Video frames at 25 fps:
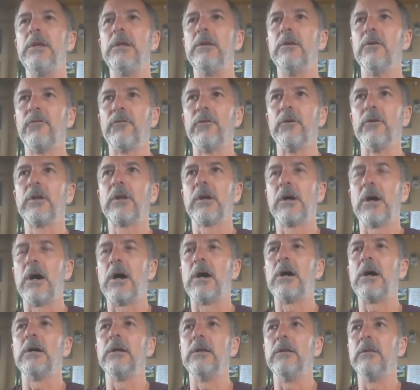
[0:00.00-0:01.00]
different
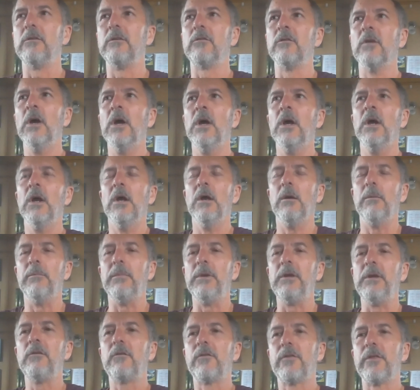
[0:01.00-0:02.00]
kinds
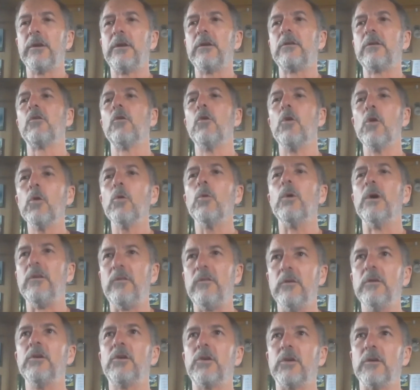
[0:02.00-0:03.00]
means that it's always
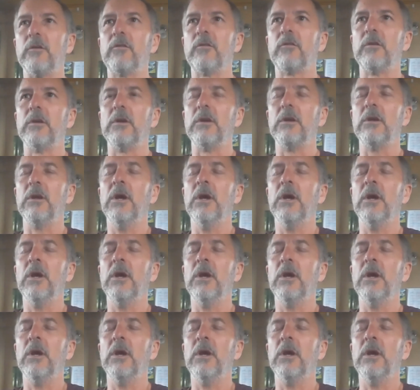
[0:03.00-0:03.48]
interesting.